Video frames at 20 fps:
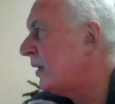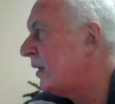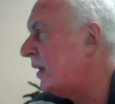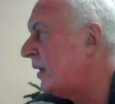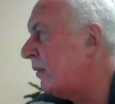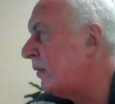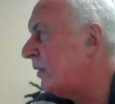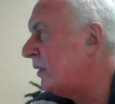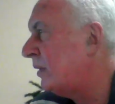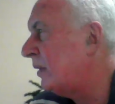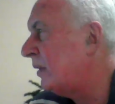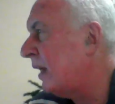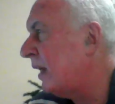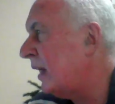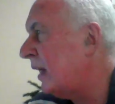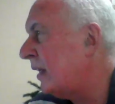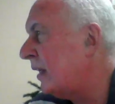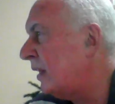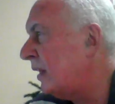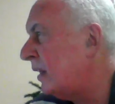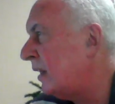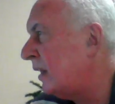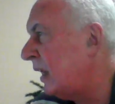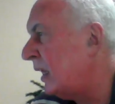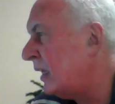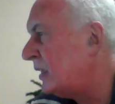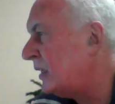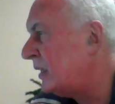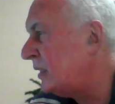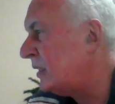Okay, we'll do A. And then
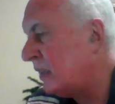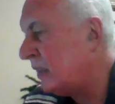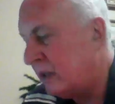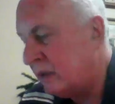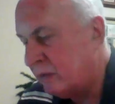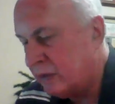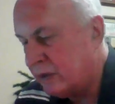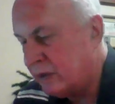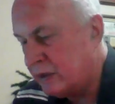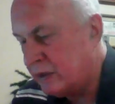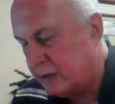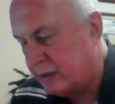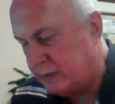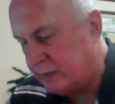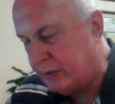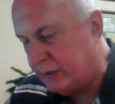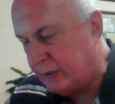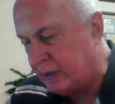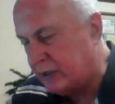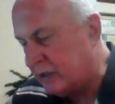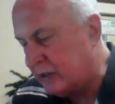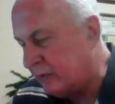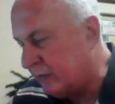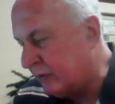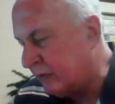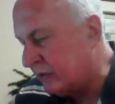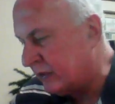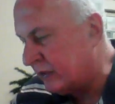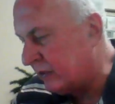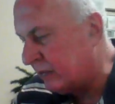18 was pretty
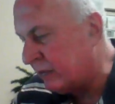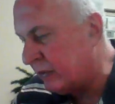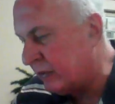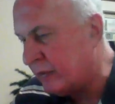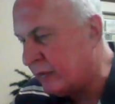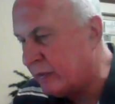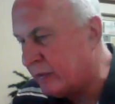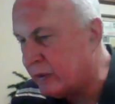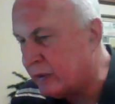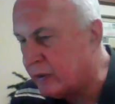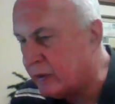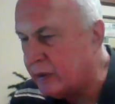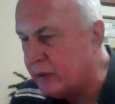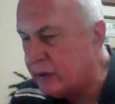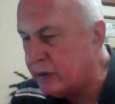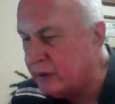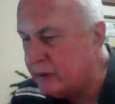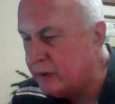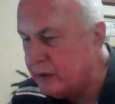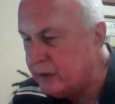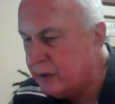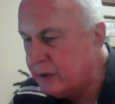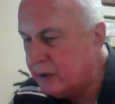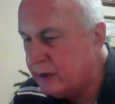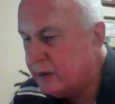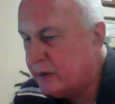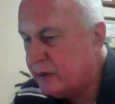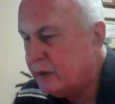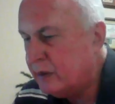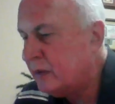simple, as I remember.
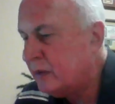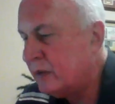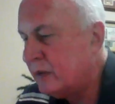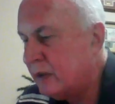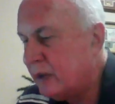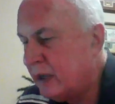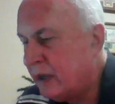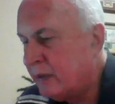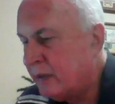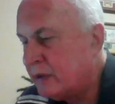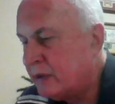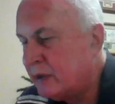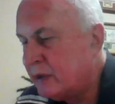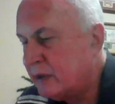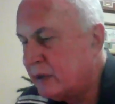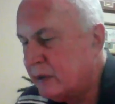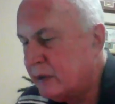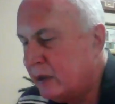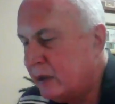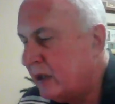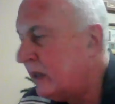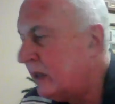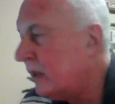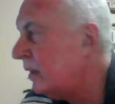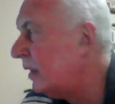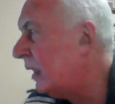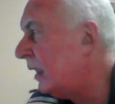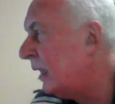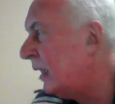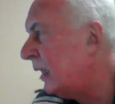That was
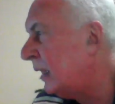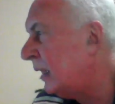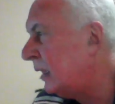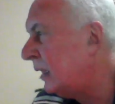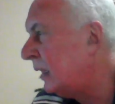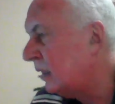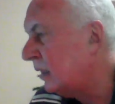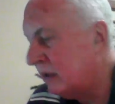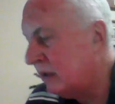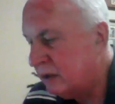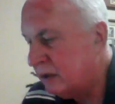A.